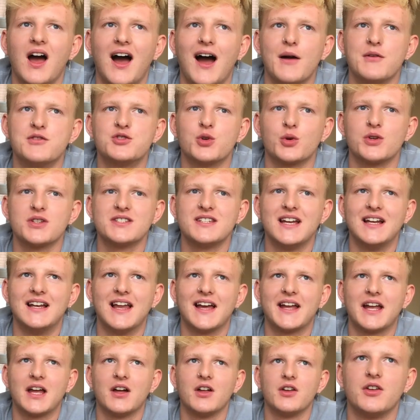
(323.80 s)
I would sort of say
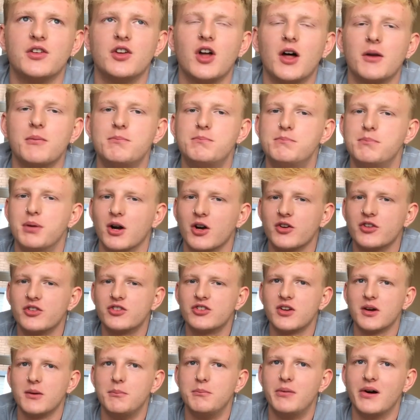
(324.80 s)
like, not burnt,
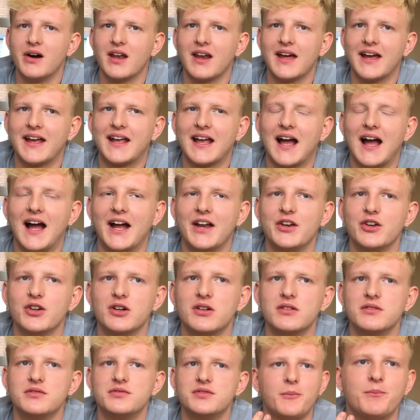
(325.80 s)
but like kind
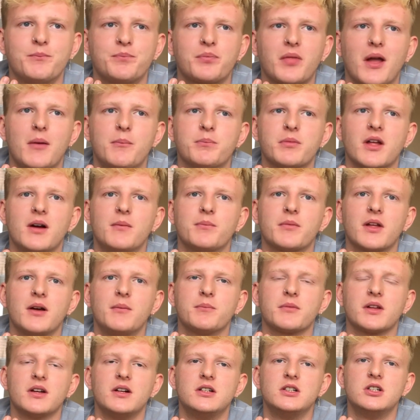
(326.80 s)
of
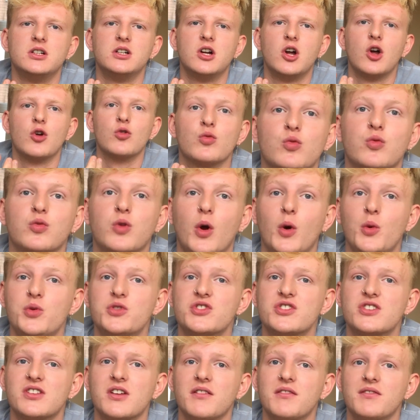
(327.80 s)

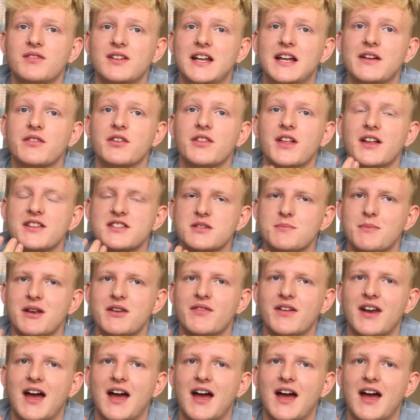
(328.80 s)
roast flavour that's a bit of an